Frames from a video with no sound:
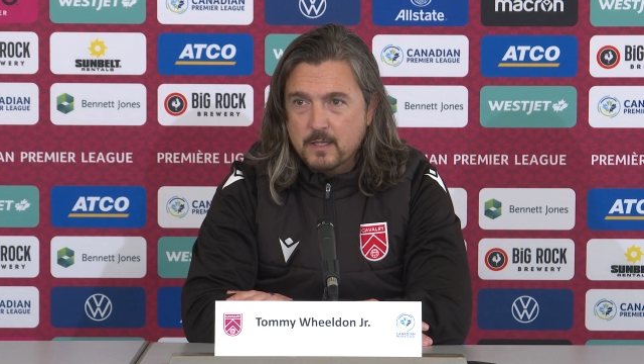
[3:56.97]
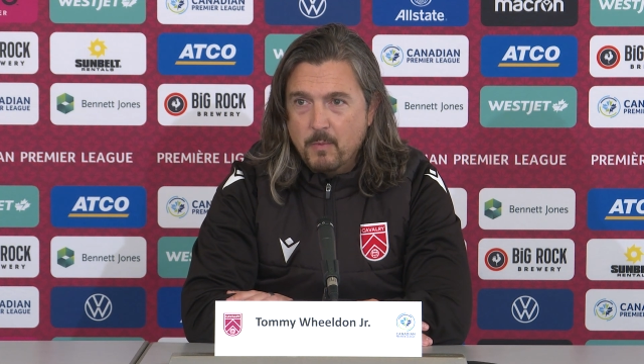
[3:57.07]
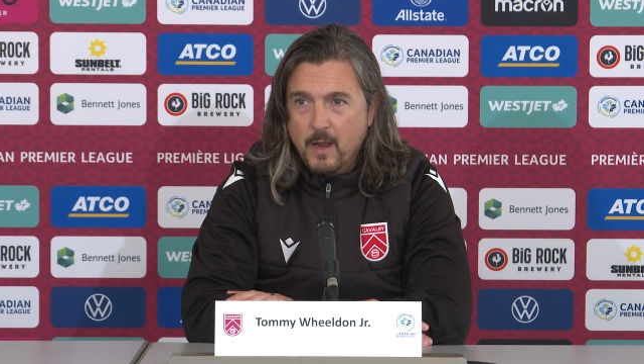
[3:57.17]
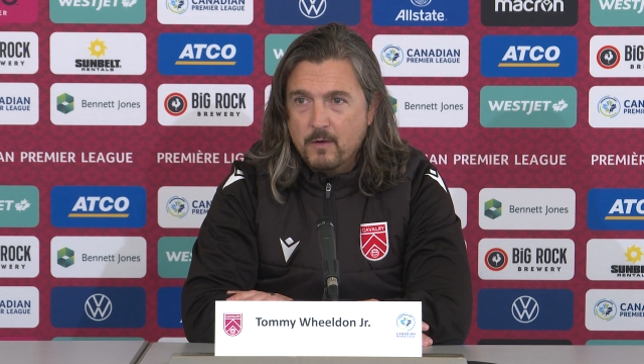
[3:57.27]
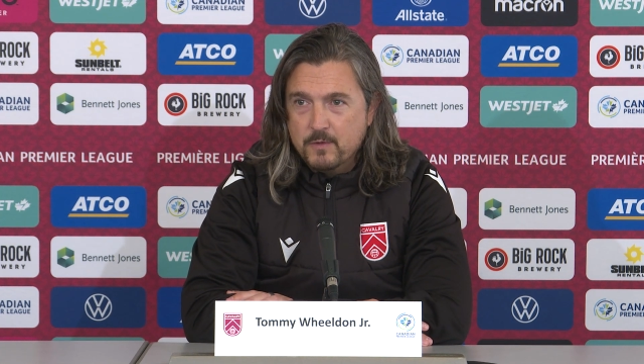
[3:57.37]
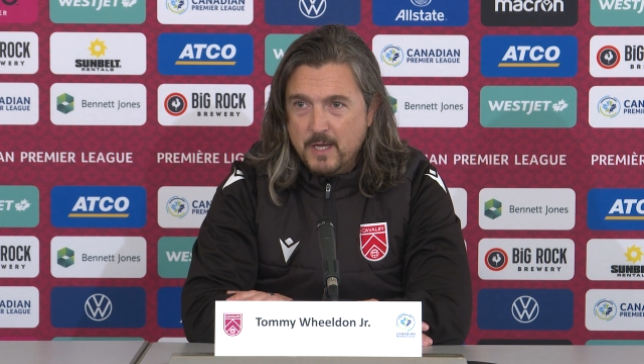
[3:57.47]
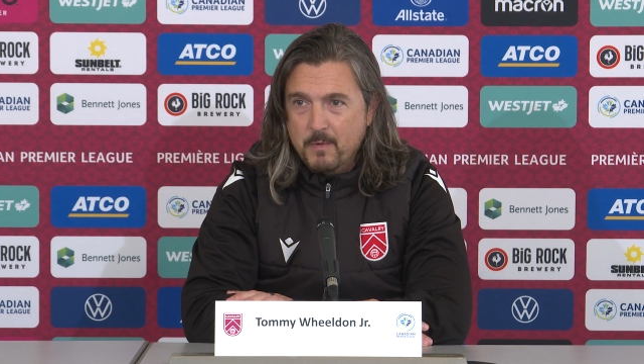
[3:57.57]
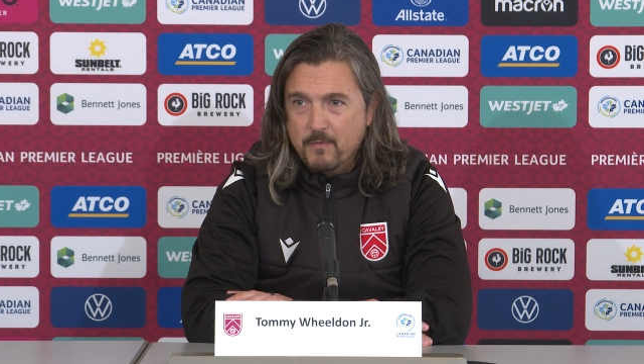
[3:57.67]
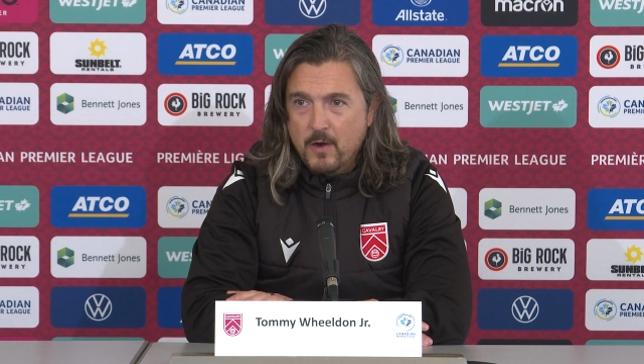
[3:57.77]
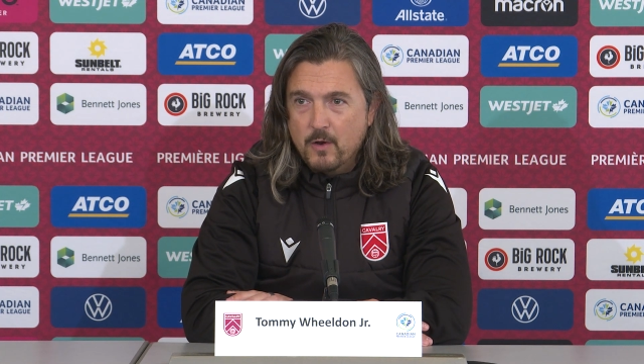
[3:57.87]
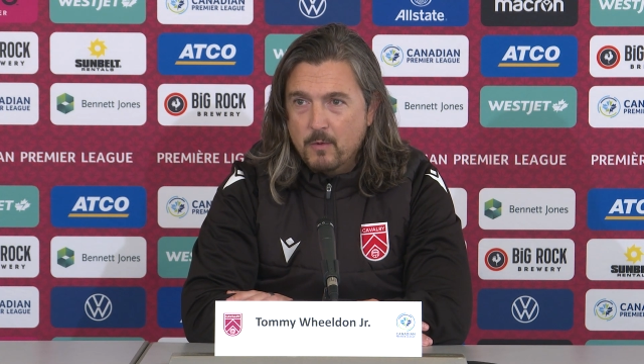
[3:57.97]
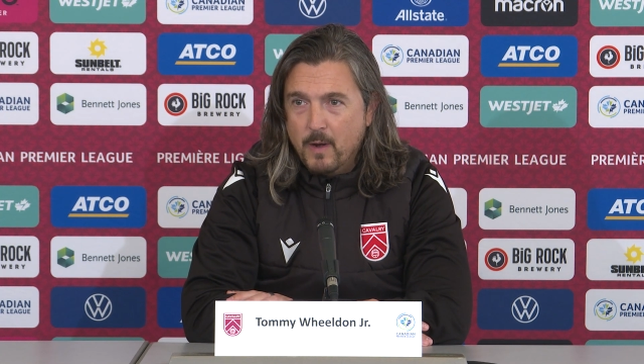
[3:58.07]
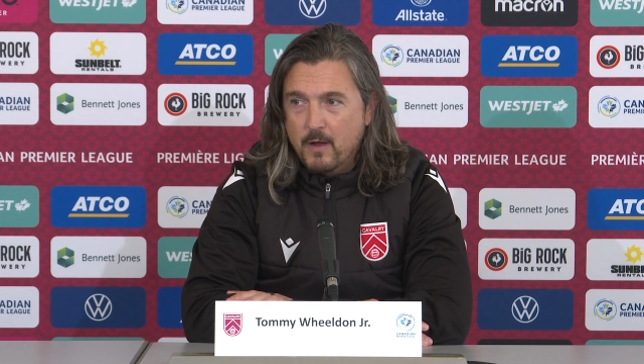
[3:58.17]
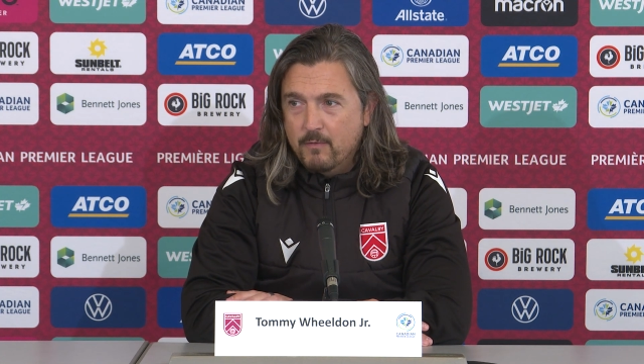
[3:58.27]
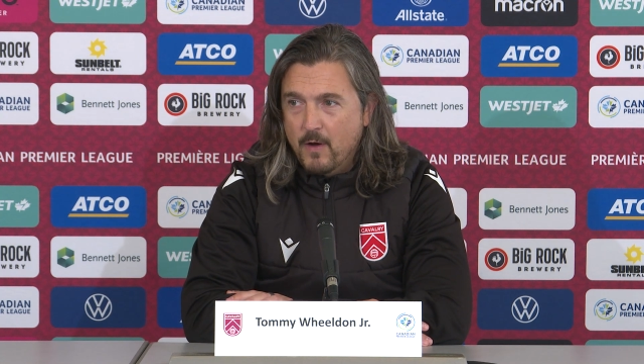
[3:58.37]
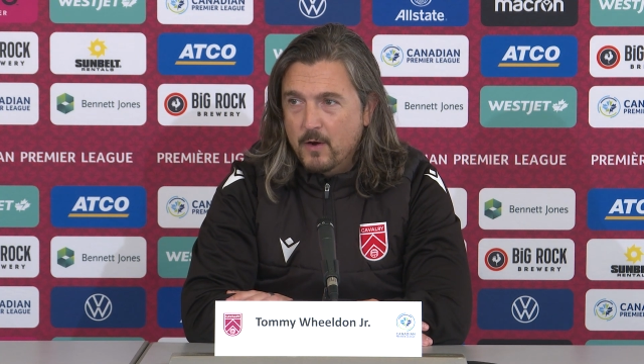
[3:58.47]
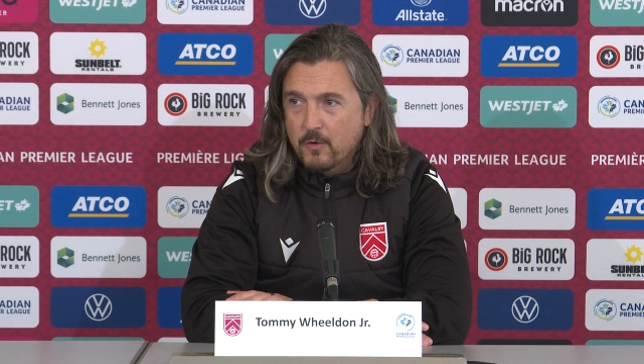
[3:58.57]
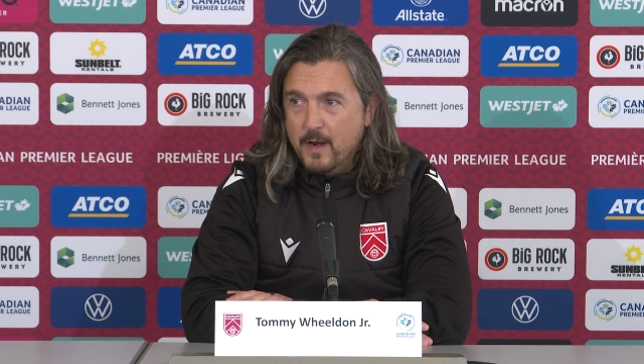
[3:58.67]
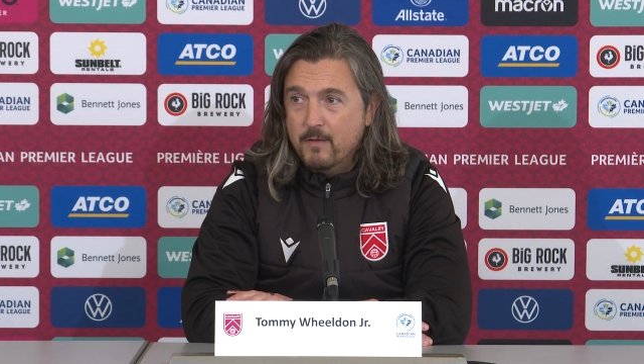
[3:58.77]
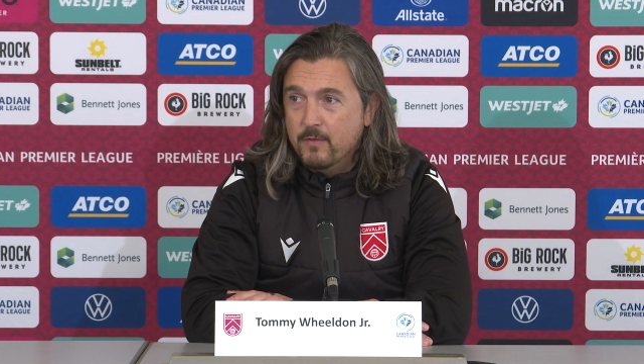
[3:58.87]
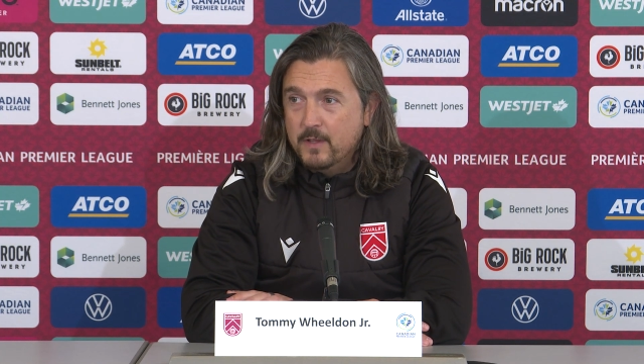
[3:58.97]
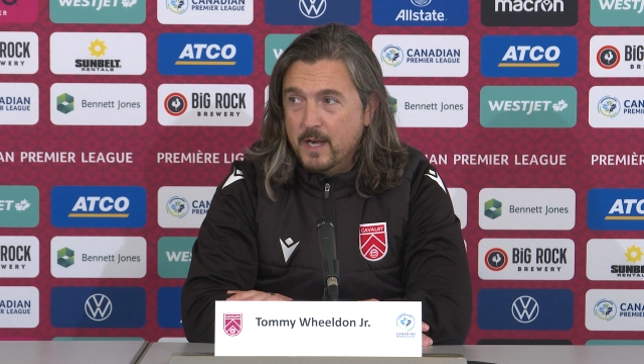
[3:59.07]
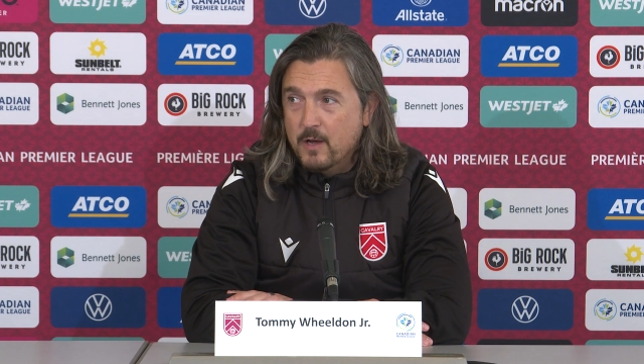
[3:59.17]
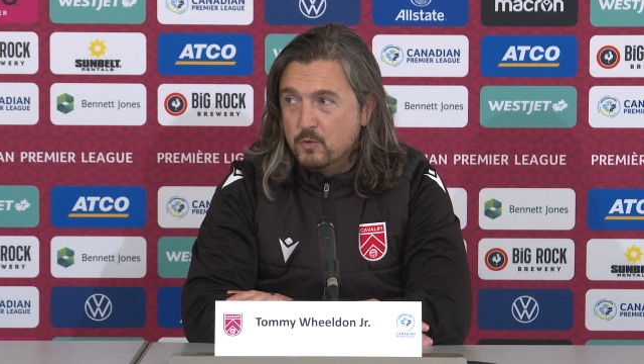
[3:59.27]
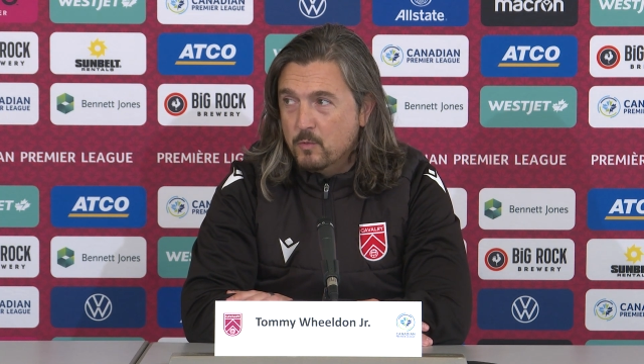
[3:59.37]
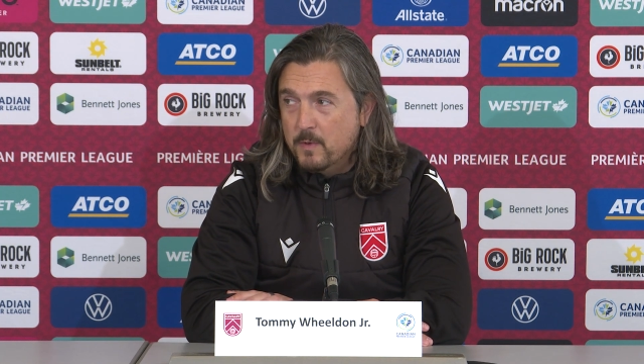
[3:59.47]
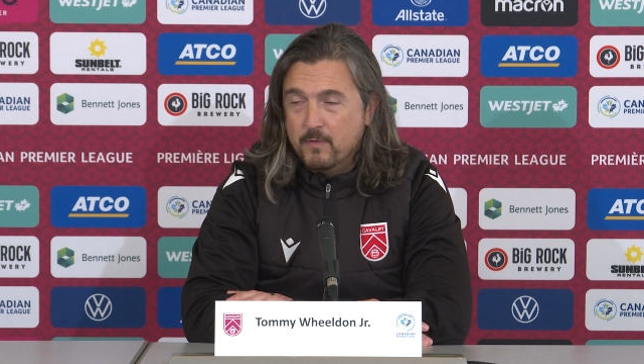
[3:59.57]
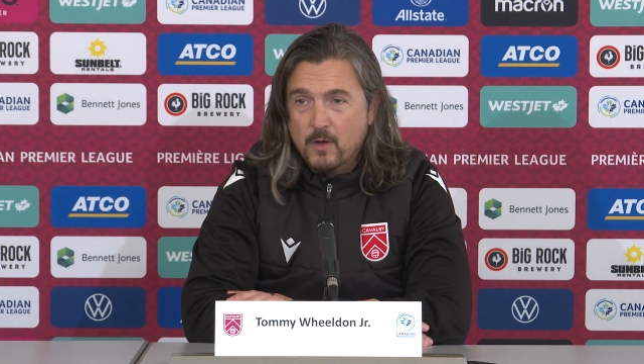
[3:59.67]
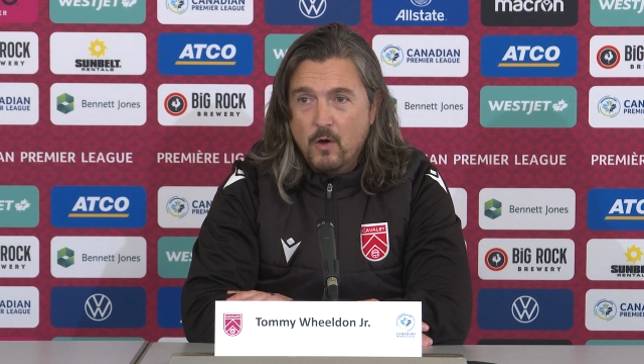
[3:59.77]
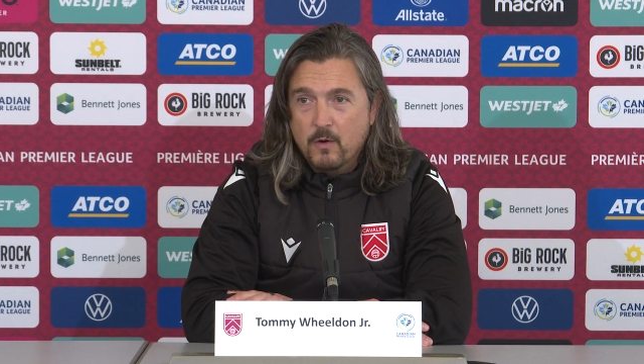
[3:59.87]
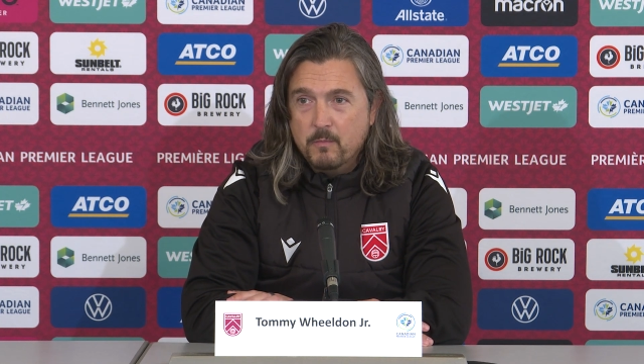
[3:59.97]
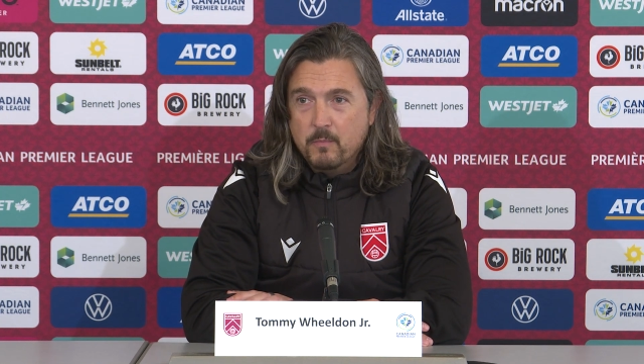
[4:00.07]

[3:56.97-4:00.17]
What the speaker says: the playoff semi-final and the playoff final, and everything else will be forgotten